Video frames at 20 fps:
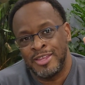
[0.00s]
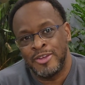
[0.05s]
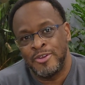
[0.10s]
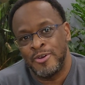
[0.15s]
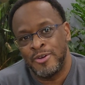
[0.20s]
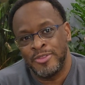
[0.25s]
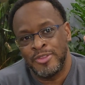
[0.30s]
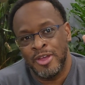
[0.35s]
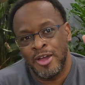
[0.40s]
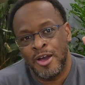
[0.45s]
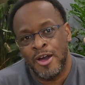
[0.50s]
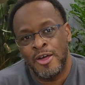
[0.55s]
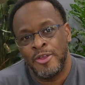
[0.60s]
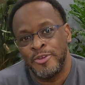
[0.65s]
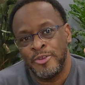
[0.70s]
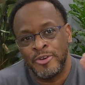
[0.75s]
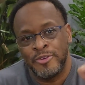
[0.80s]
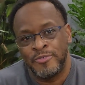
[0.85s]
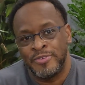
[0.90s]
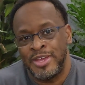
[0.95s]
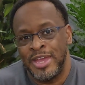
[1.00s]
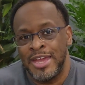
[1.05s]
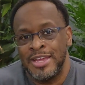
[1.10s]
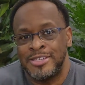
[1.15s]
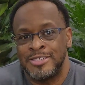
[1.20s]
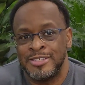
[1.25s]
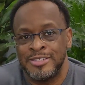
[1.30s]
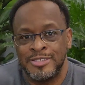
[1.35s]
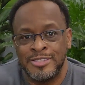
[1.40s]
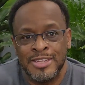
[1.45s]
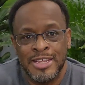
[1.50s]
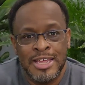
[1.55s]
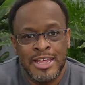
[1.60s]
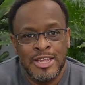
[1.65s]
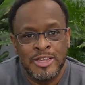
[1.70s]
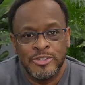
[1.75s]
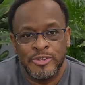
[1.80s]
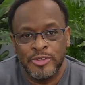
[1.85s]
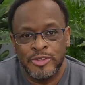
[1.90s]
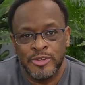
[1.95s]
on the all notifications
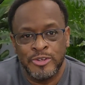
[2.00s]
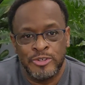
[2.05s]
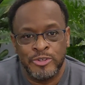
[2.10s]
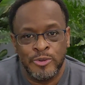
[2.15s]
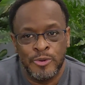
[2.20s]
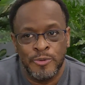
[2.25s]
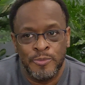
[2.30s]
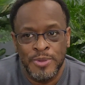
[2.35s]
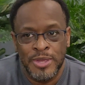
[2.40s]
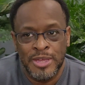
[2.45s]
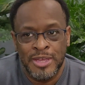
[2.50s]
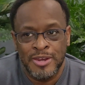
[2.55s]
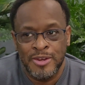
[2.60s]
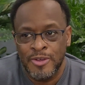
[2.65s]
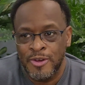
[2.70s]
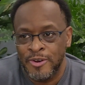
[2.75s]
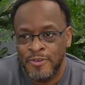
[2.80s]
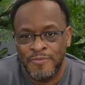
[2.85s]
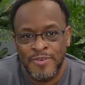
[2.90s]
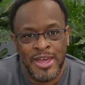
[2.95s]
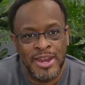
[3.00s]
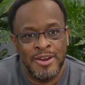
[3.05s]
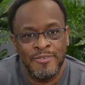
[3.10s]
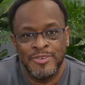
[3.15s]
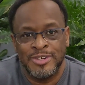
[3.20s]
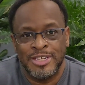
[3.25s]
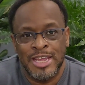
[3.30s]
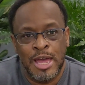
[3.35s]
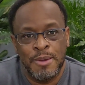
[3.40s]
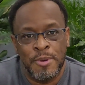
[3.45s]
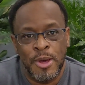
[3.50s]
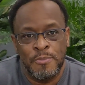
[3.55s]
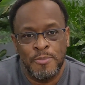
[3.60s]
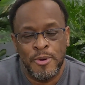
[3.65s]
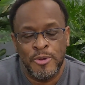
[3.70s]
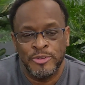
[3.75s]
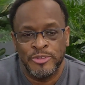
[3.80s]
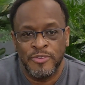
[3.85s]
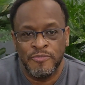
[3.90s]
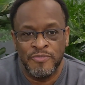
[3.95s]
so that you'll be notified every time I
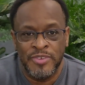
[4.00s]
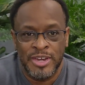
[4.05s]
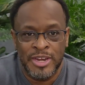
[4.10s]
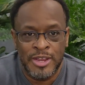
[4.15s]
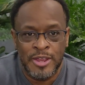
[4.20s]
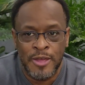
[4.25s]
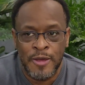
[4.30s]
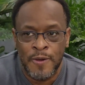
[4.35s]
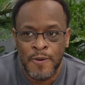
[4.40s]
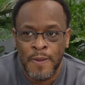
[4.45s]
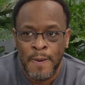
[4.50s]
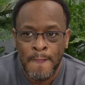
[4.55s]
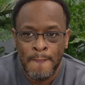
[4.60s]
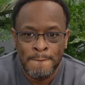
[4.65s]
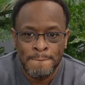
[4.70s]
post a video.